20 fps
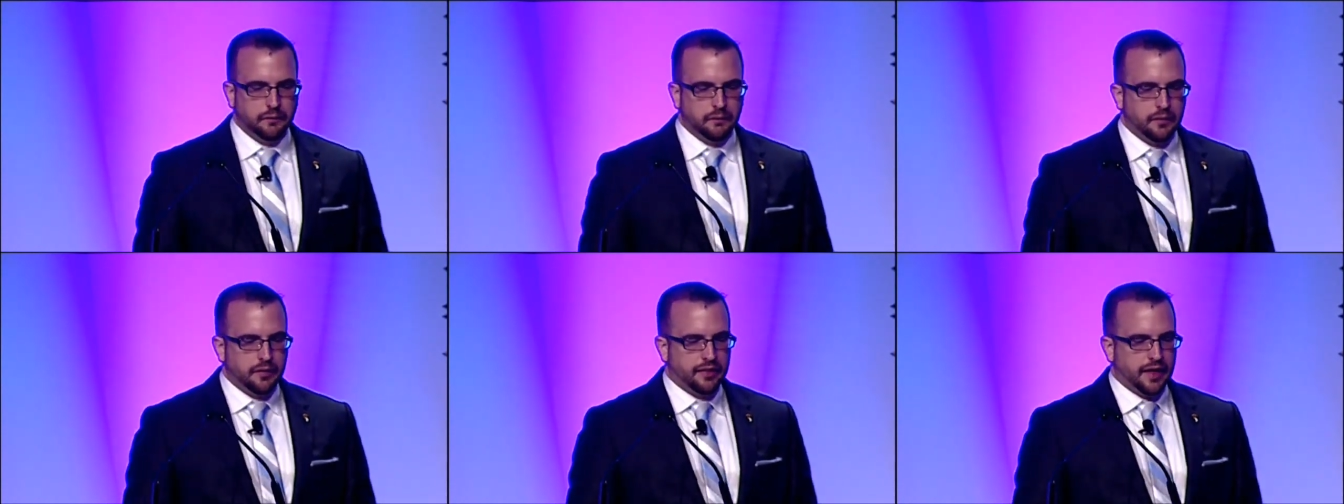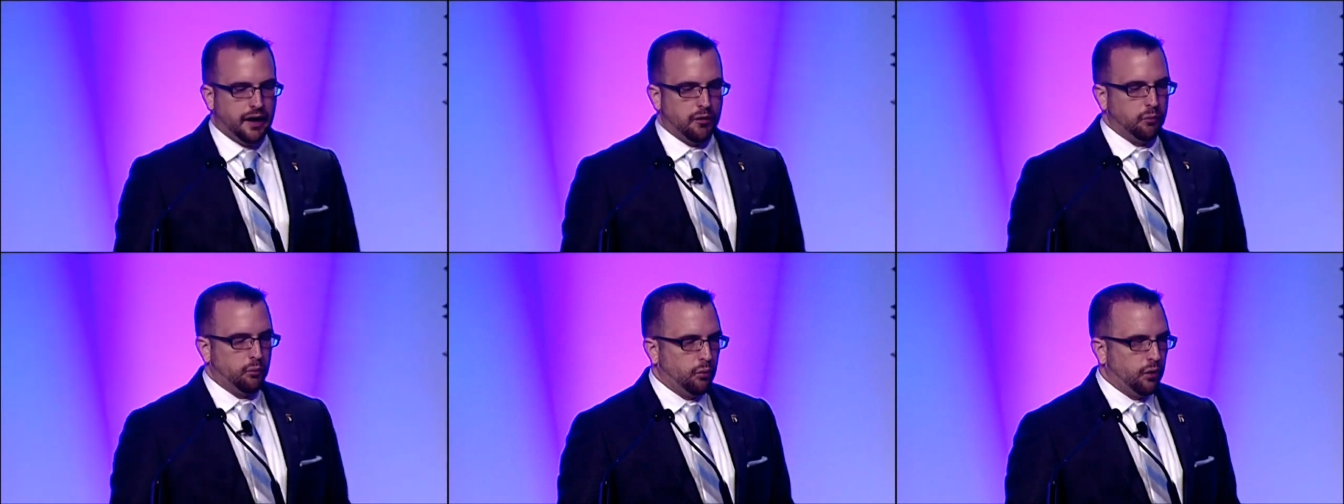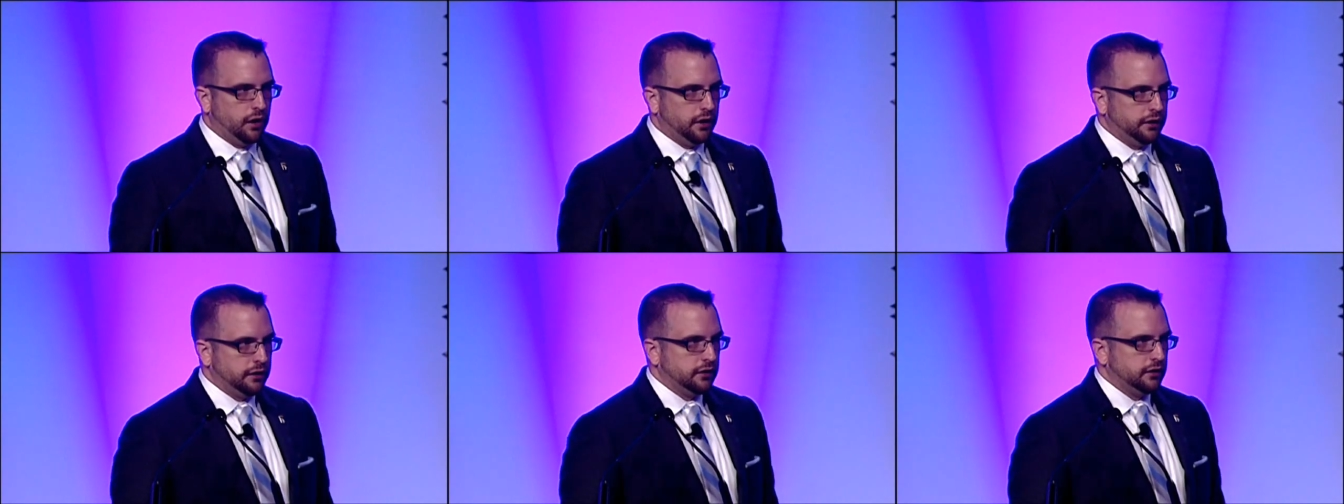that
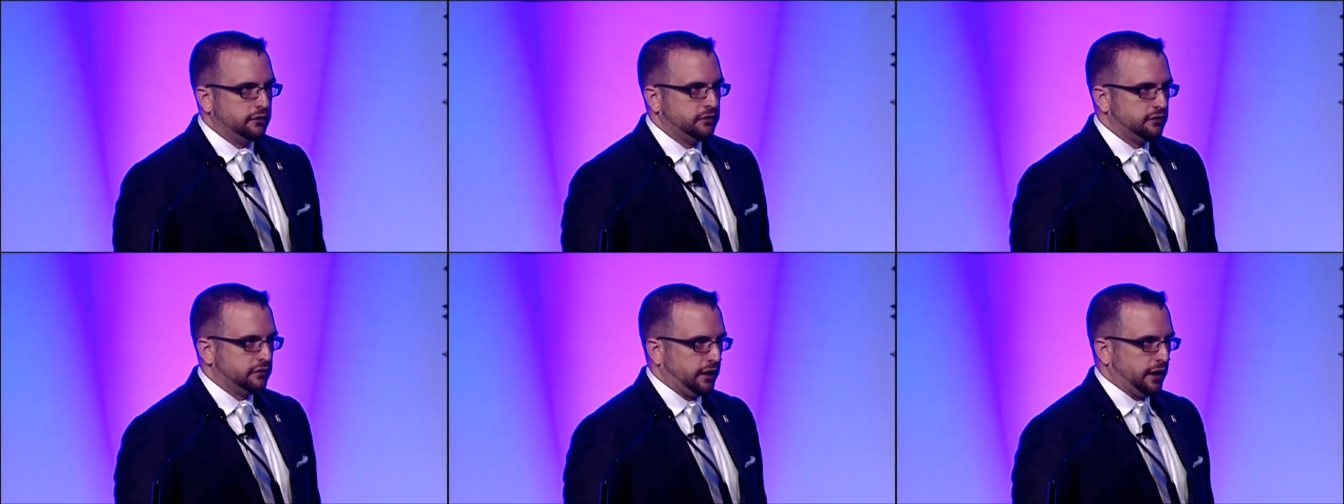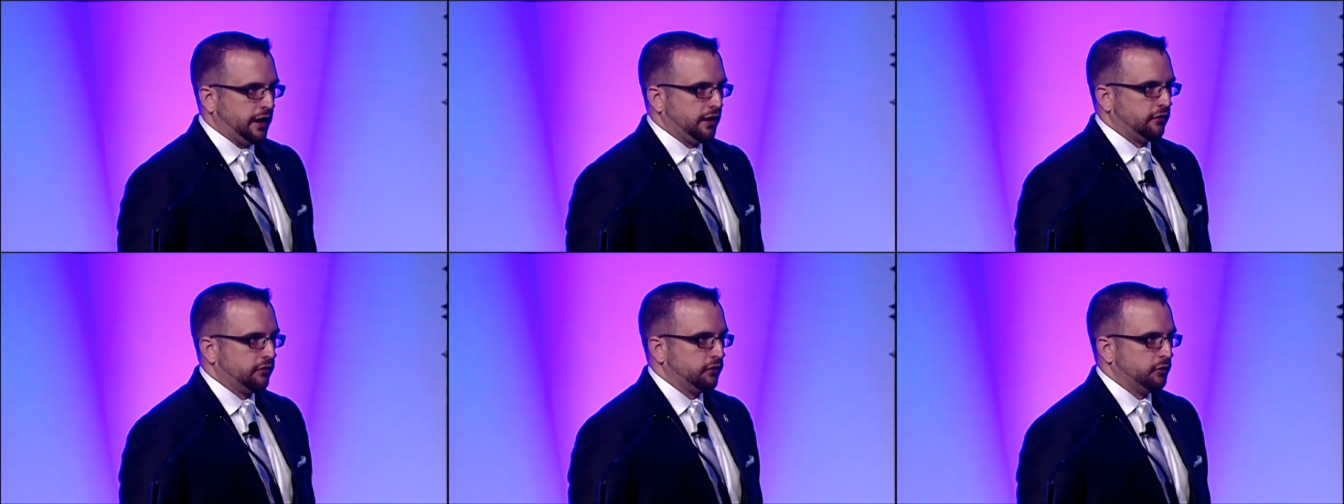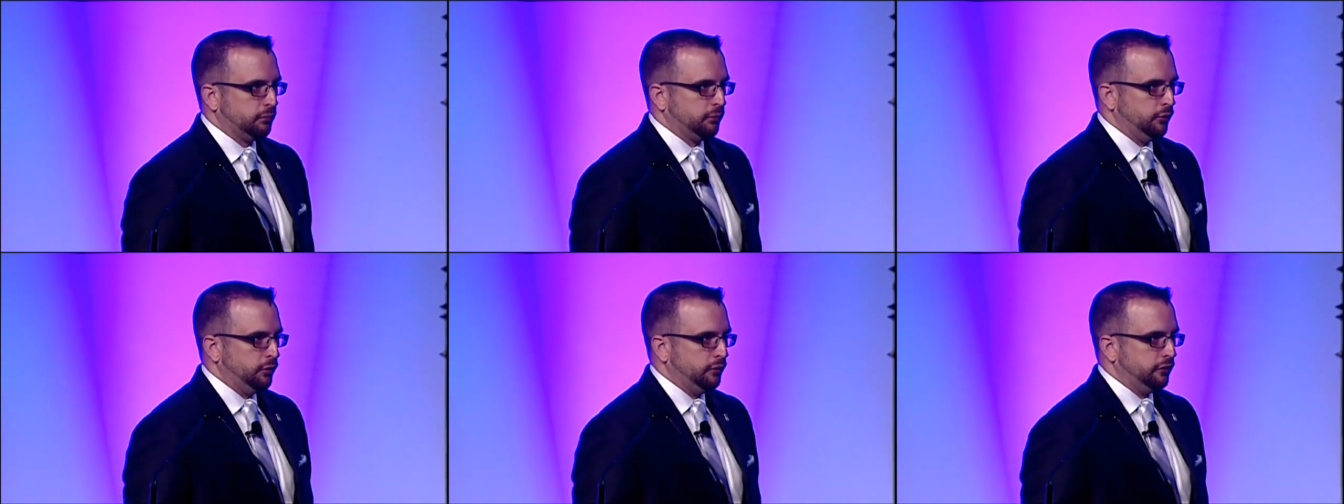one chance to
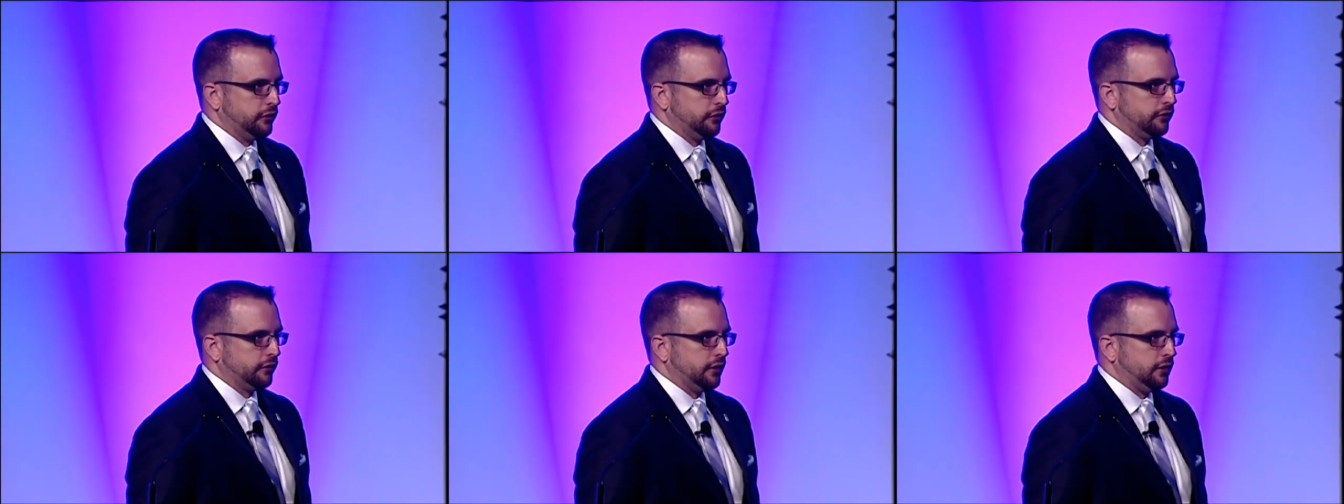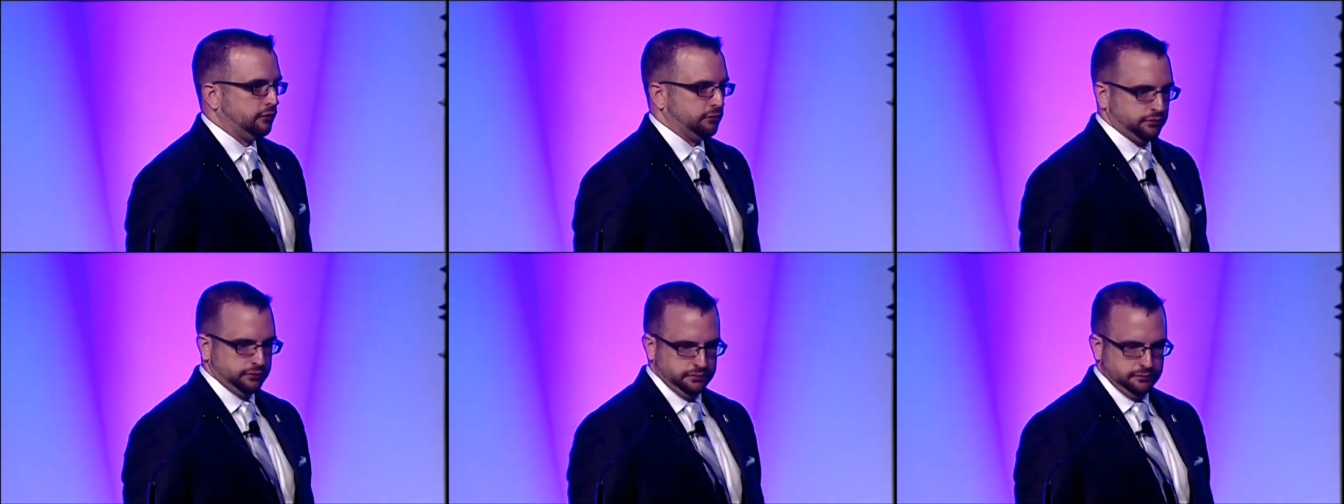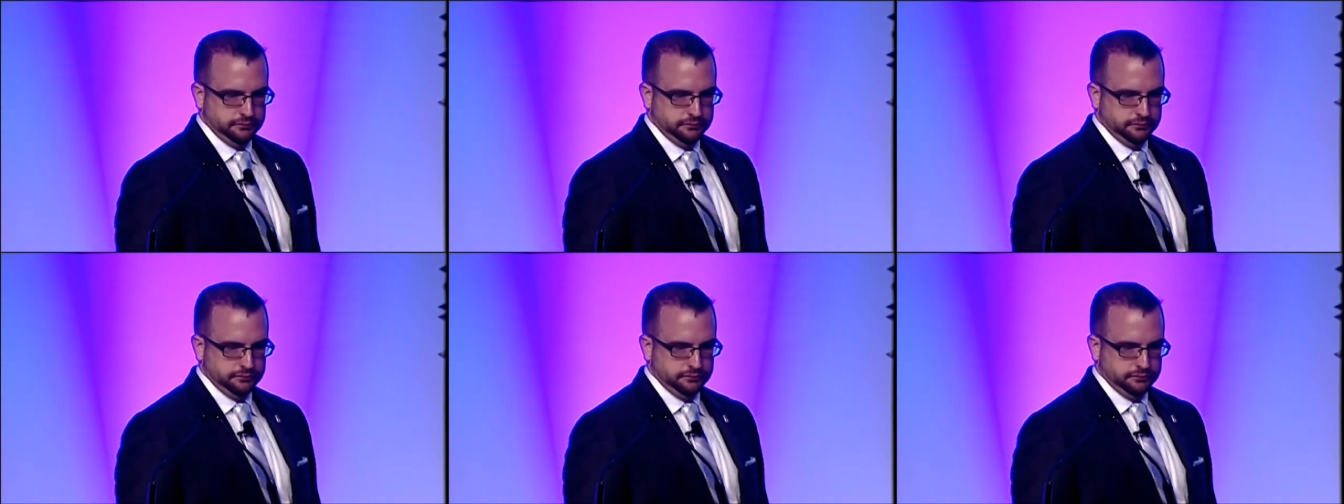prove yourself.